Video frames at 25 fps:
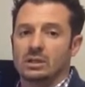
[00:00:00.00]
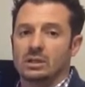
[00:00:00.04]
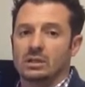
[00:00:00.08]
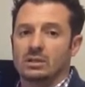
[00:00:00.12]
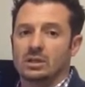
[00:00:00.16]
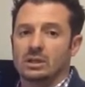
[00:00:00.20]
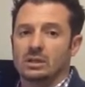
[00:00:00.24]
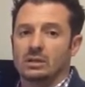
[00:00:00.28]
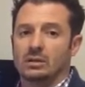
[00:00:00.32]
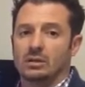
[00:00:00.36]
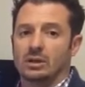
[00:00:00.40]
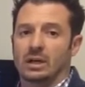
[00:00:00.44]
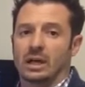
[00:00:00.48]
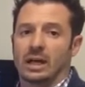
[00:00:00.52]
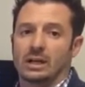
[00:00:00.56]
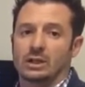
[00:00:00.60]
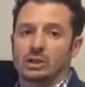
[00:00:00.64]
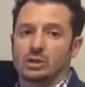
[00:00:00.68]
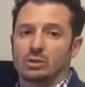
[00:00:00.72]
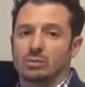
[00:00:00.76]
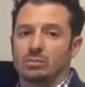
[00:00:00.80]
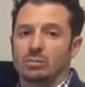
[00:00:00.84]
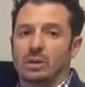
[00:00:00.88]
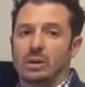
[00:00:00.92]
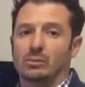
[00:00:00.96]
then they're going to
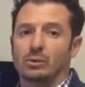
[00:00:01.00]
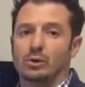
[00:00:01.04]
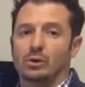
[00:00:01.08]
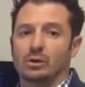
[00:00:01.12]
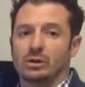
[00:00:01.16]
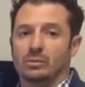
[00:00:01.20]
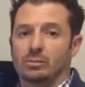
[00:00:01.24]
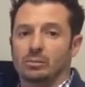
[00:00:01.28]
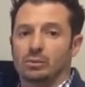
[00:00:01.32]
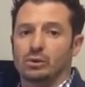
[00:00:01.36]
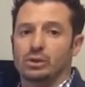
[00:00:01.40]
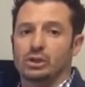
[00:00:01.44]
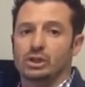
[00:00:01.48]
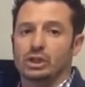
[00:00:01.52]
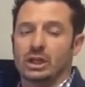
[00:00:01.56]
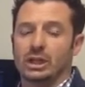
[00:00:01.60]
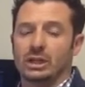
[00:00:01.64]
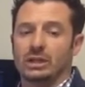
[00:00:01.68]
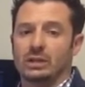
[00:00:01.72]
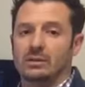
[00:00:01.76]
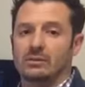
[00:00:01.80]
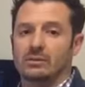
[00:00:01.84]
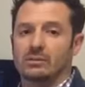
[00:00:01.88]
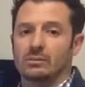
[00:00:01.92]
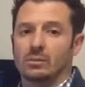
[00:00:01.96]
actually remember it and appreciate
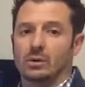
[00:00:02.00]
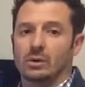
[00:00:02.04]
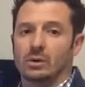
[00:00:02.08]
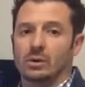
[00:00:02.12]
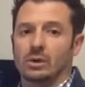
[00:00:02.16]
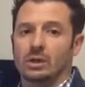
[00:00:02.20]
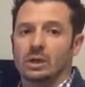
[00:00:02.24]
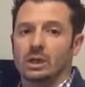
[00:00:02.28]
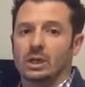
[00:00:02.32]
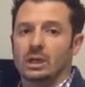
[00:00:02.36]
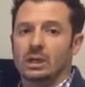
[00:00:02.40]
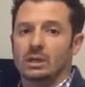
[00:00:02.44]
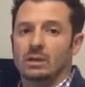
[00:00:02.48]
it even more.